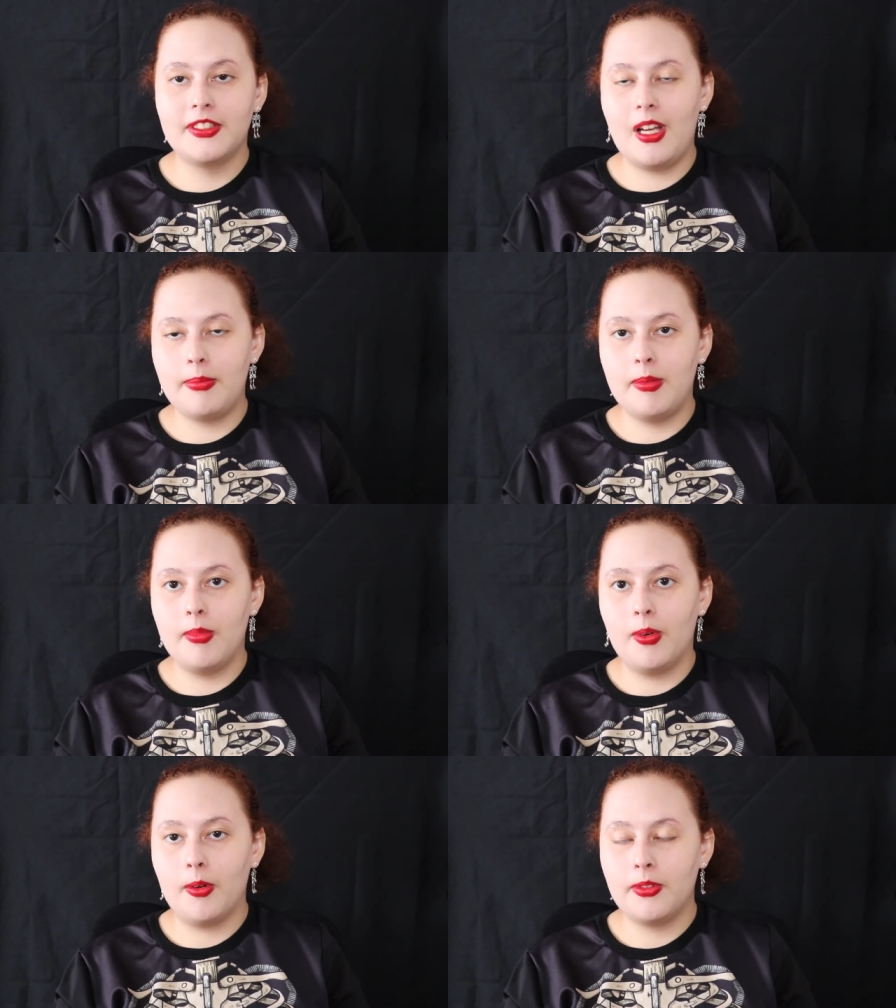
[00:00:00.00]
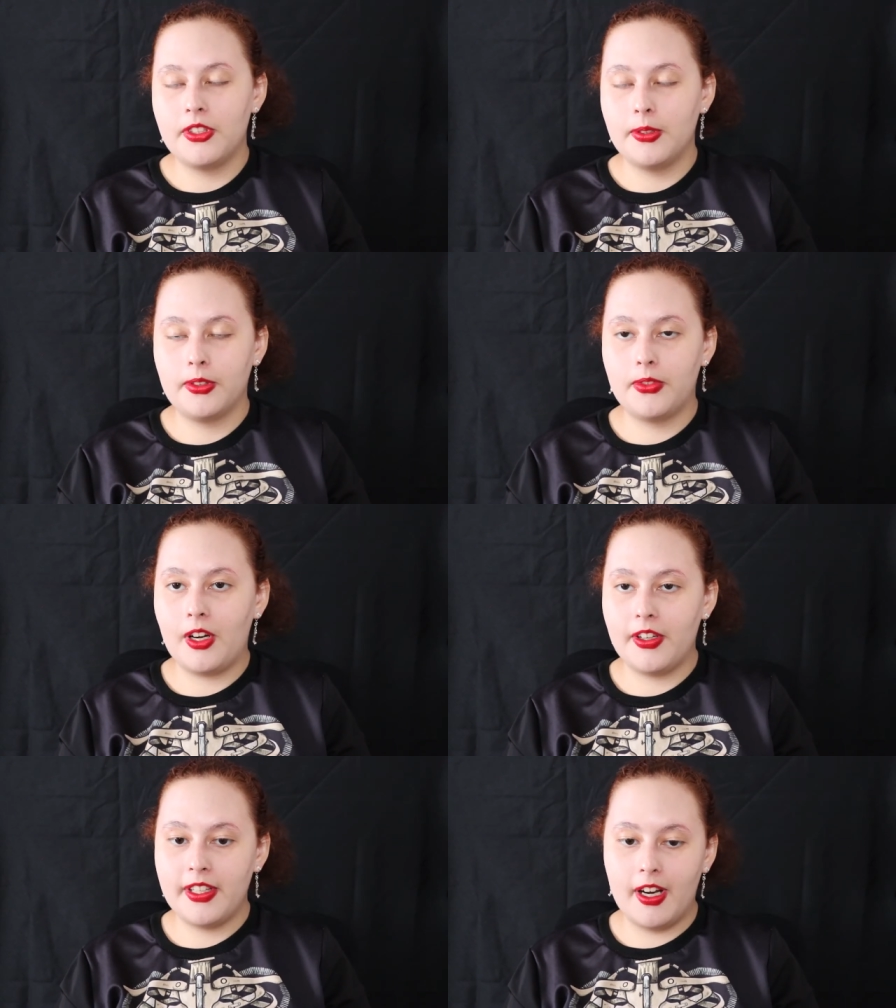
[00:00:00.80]
Demi Moore when she was
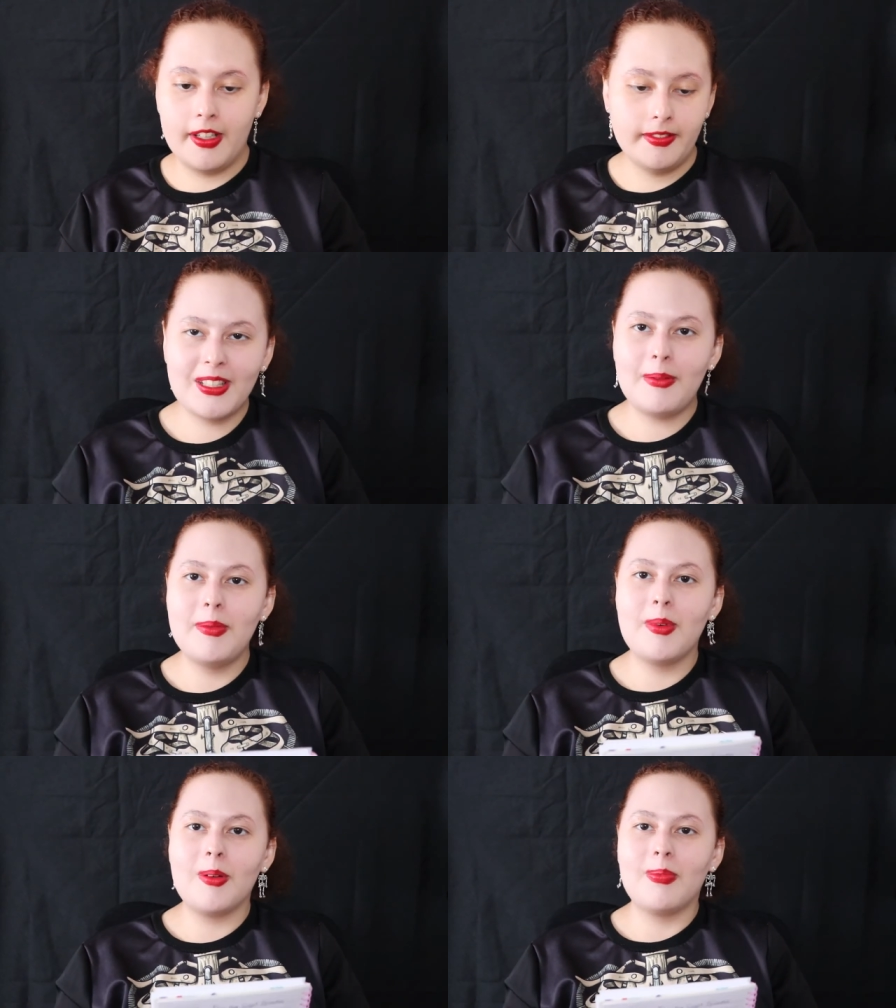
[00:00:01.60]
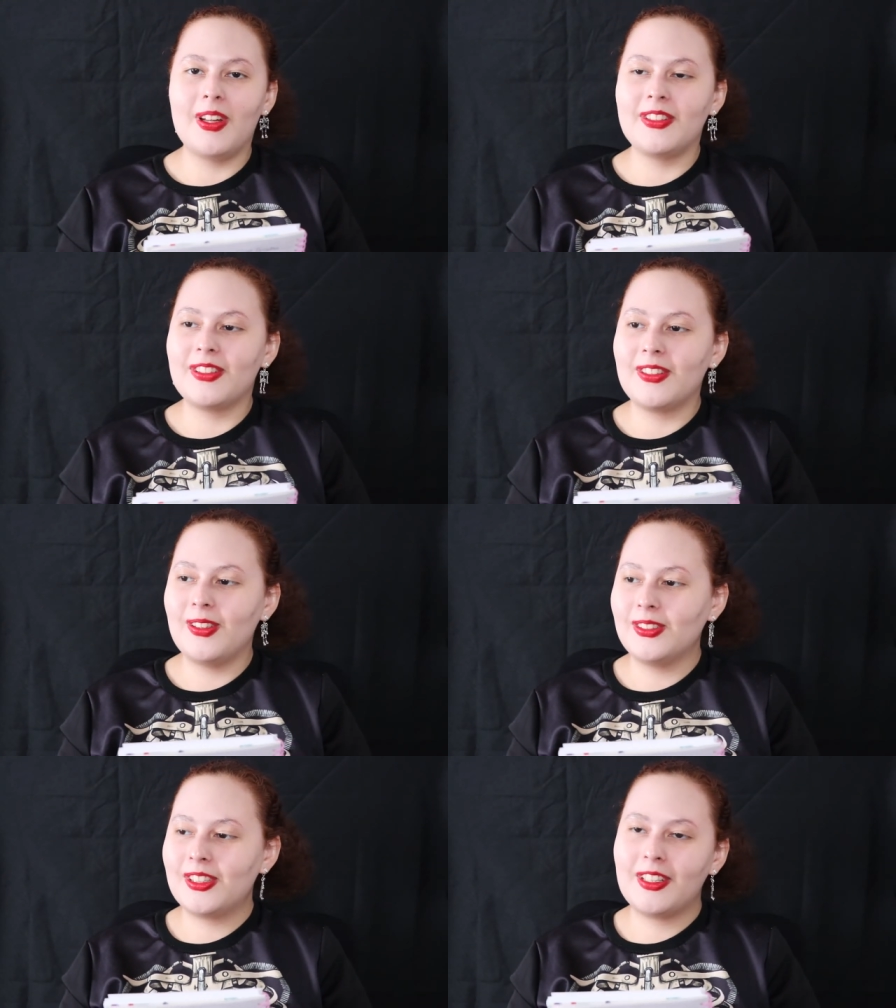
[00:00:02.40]
very young. Demi Moore plays this
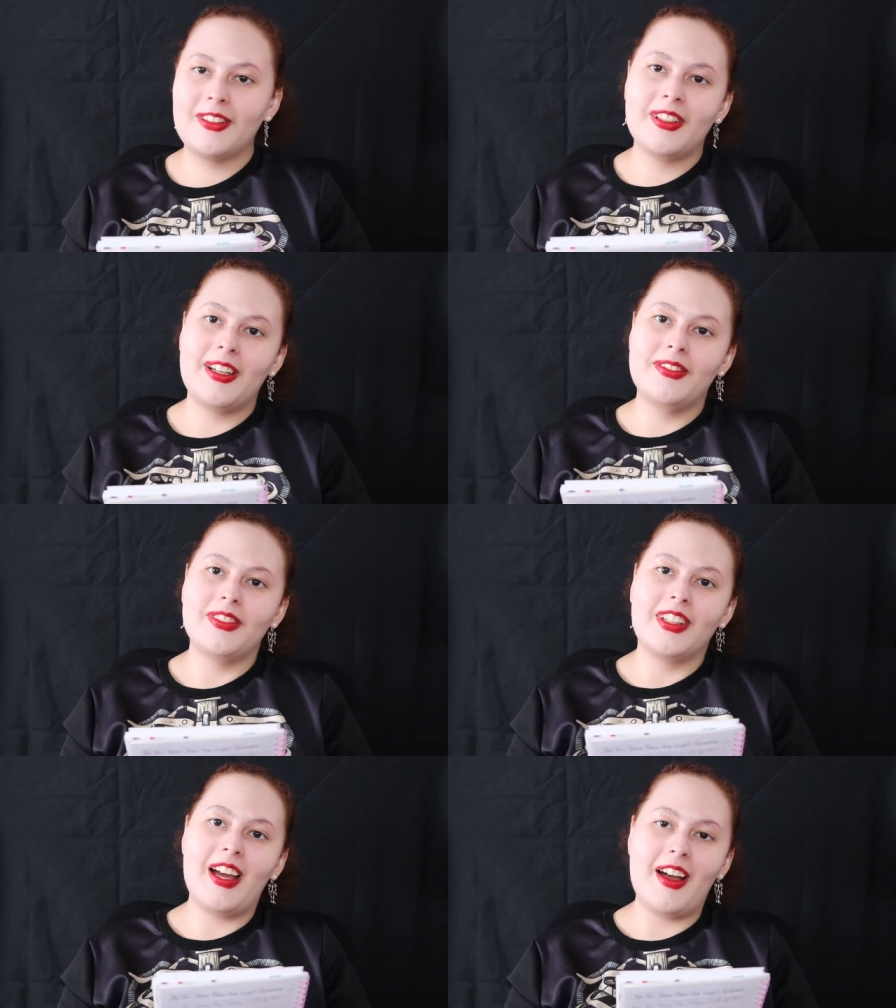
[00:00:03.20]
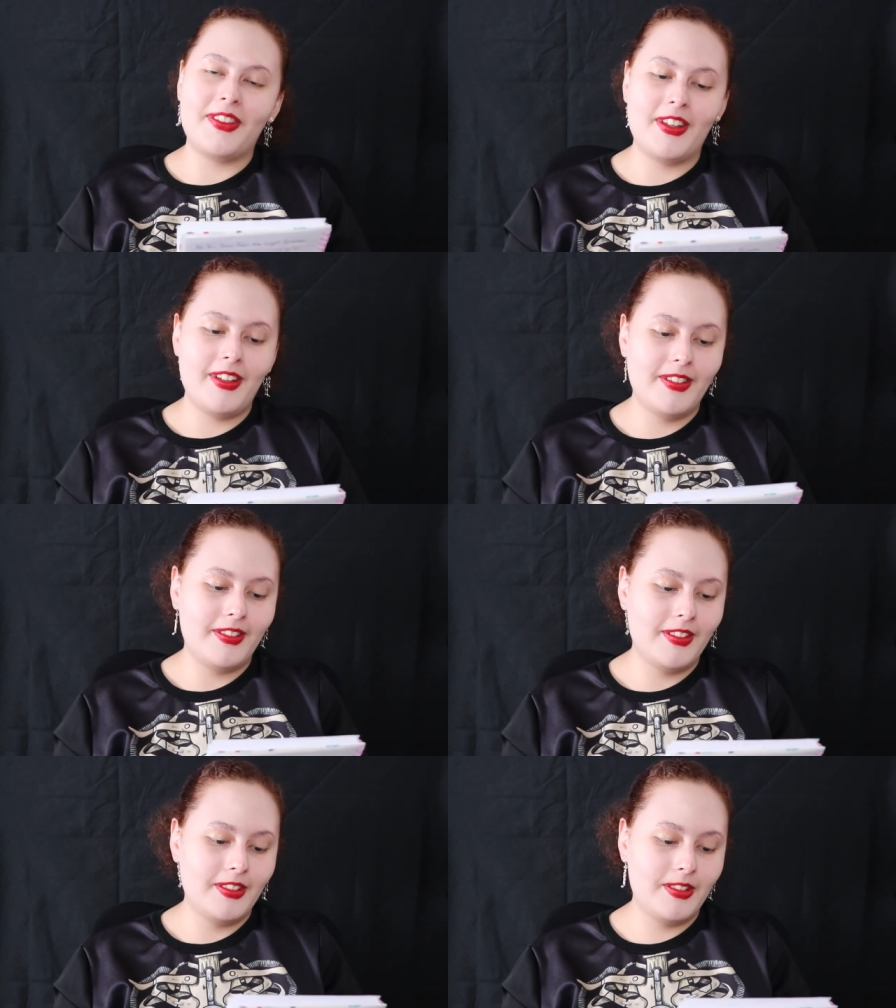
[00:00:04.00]
gold digger named Kathy,
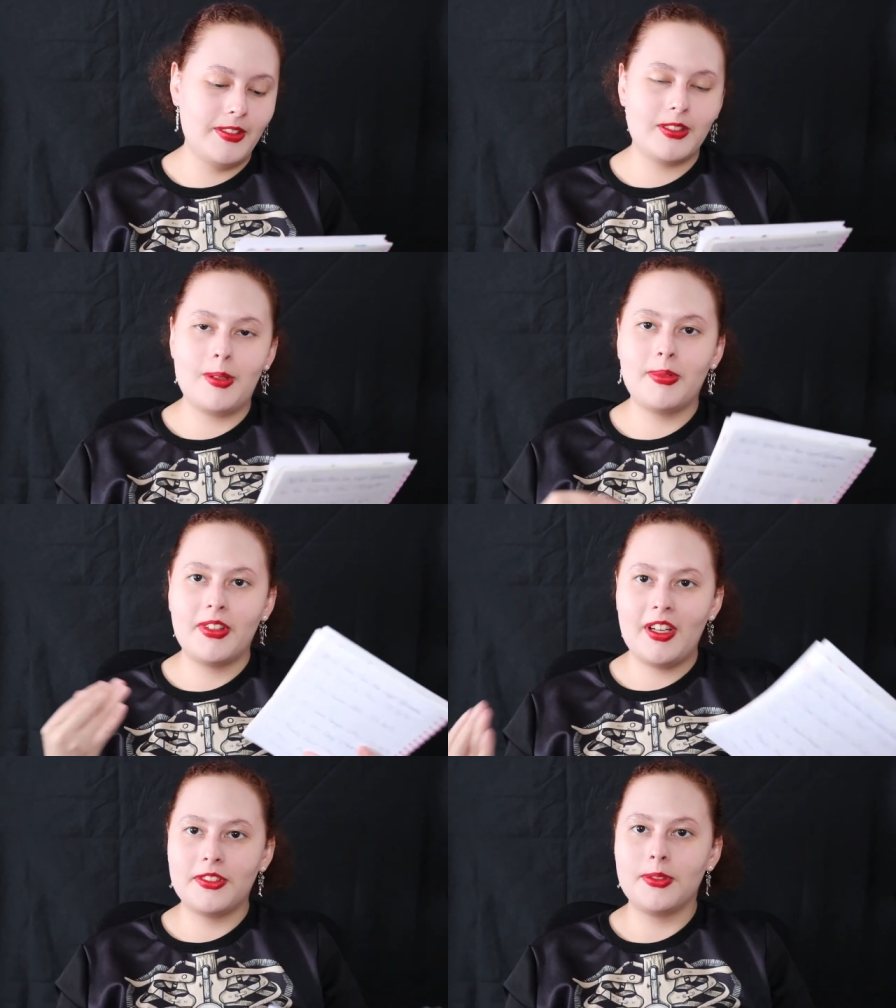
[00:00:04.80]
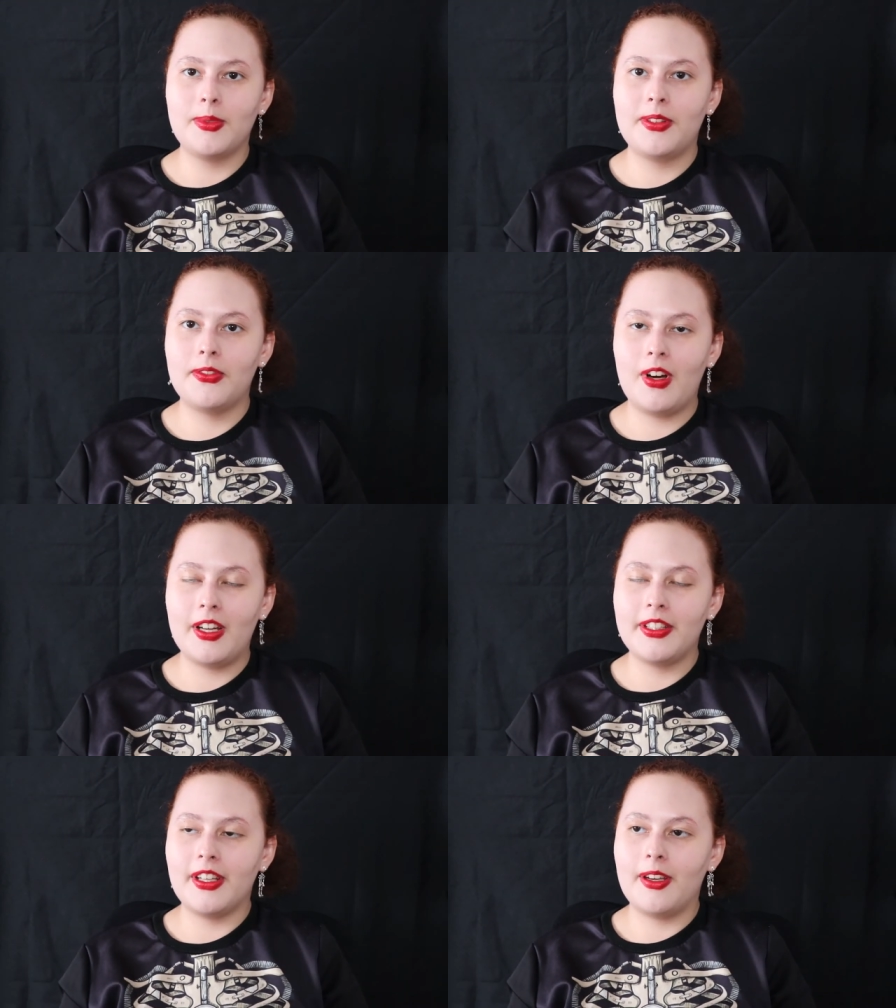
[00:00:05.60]
who is obsessed with
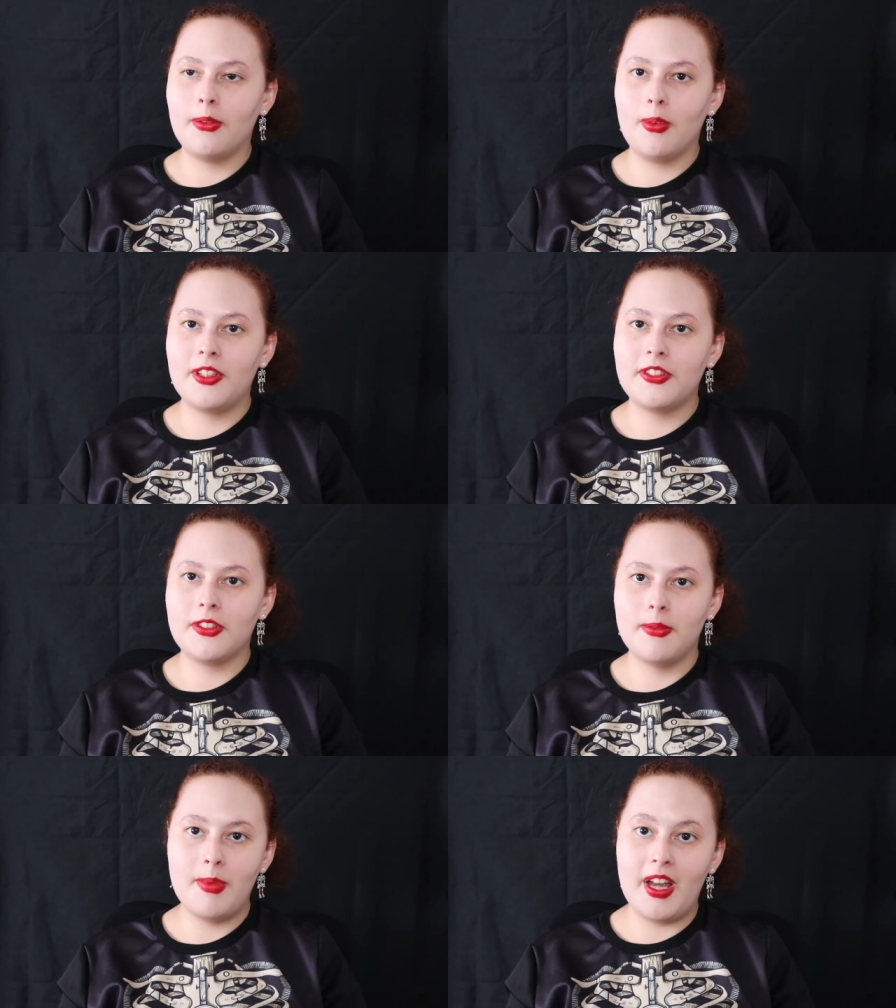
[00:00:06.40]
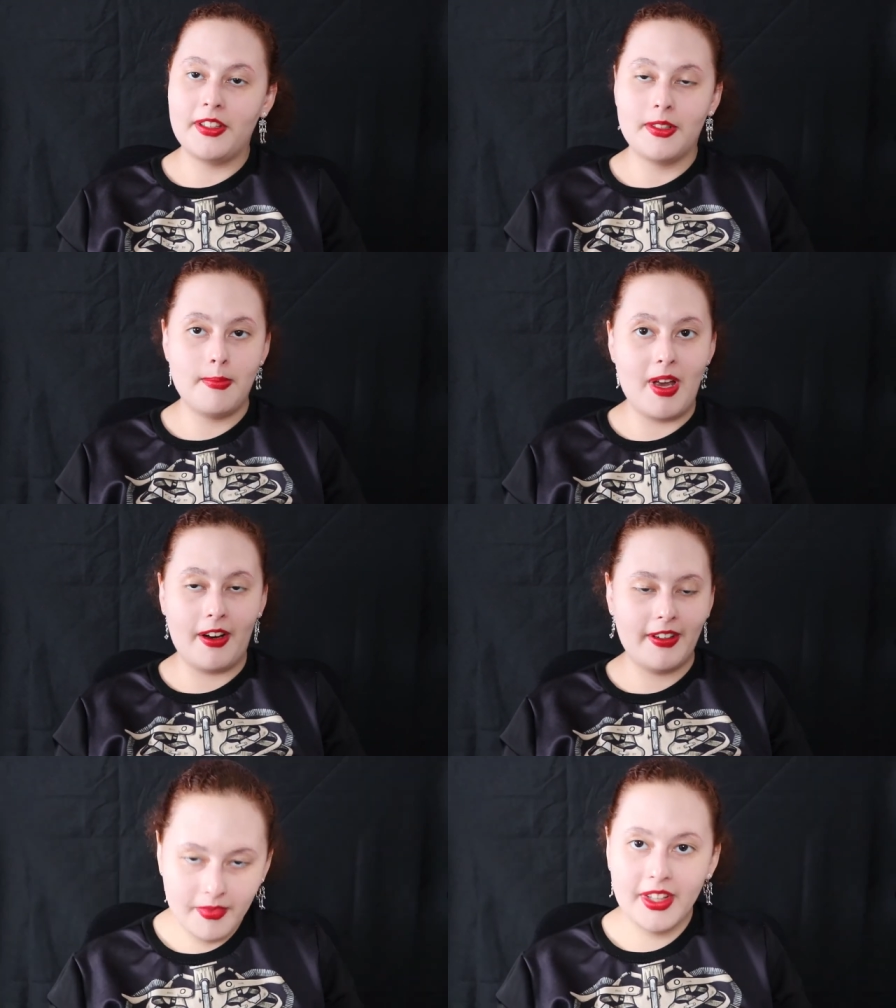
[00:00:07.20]
finding a rich man to marry.